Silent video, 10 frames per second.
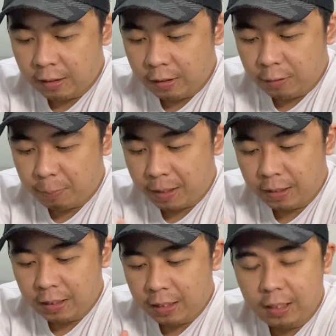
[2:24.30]
yung parang
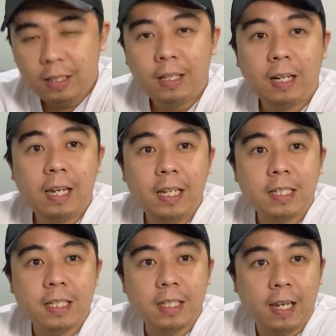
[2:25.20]
nagiging
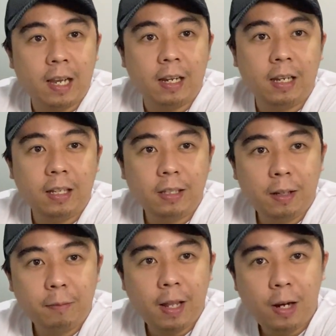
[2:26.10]
releases nila, and
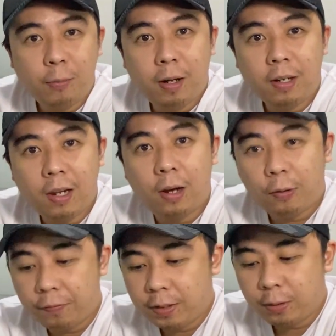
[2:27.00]
then dalawang luck of
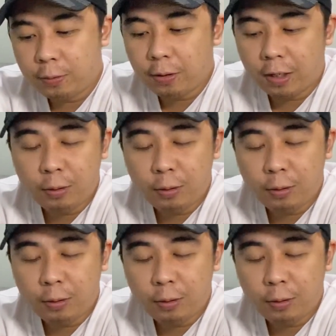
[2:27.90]
the brand.